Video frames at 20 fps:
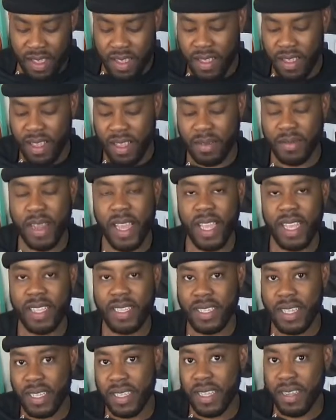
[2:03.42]
Like I
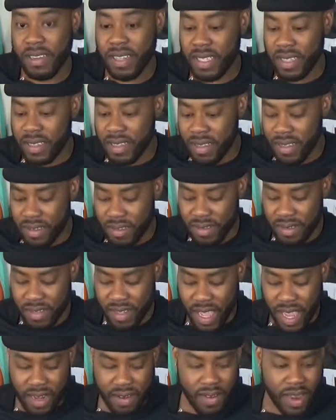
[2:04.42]
said, there is a
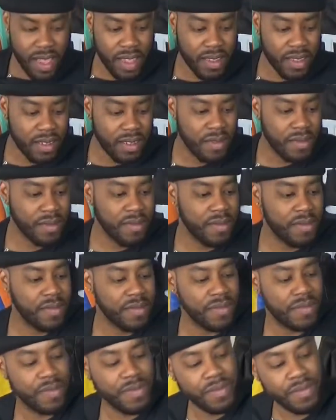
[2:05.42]
kind of like
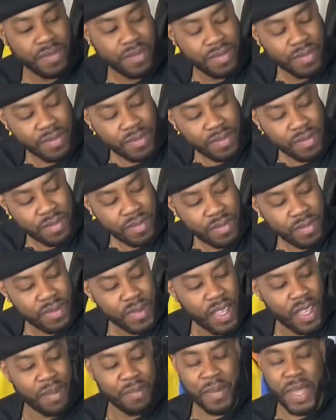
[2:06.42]

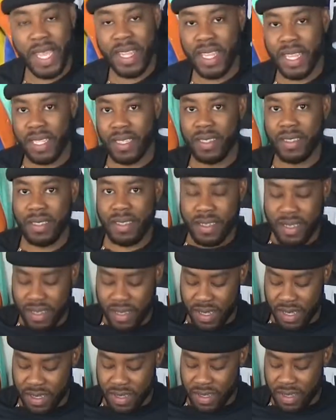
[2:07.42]
a method to
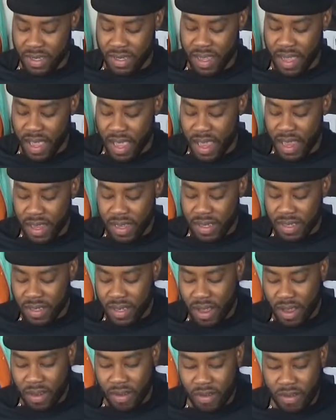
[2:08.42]
this.
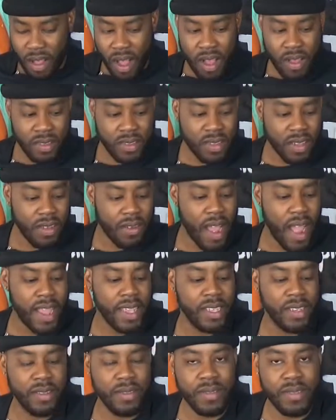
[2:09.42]
So also I
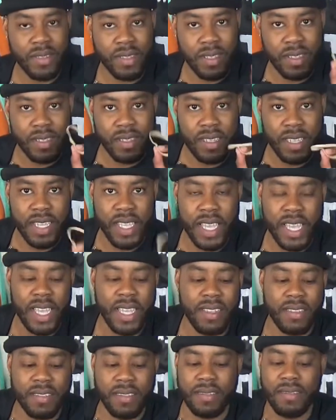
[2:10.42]
use, to
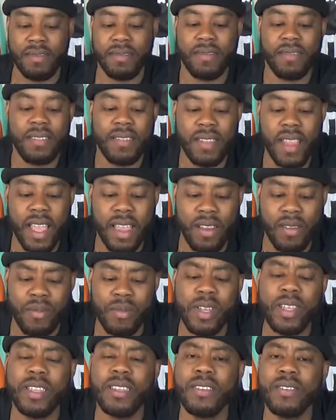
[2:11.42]
get like a
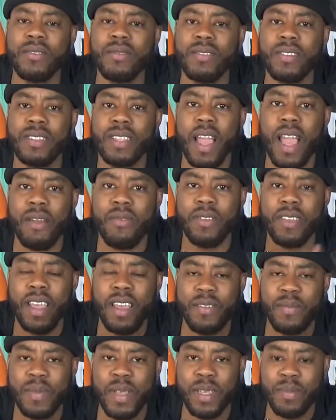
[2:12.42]
really cool design where you
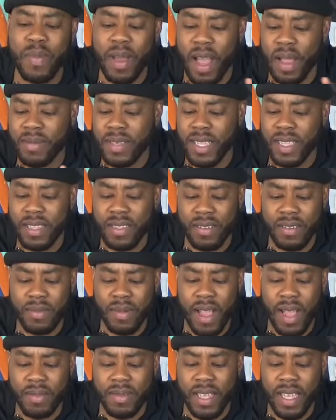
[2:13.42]
have big pops and little
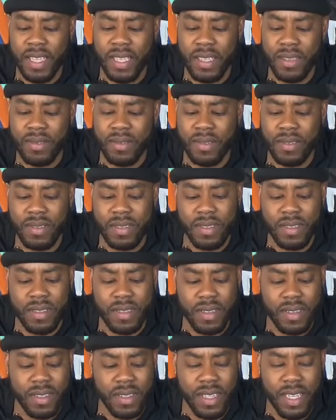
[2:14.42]
pops, I use
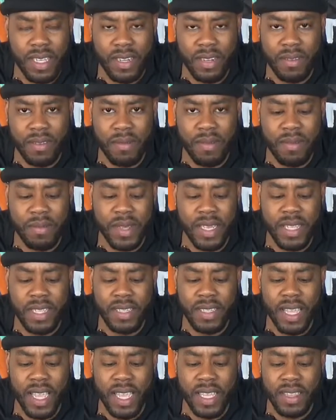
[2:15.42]
the thicker rubber
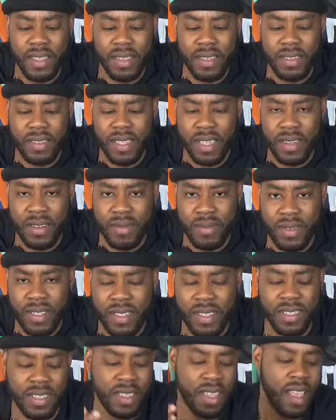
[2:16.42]
bands and the thinner ones,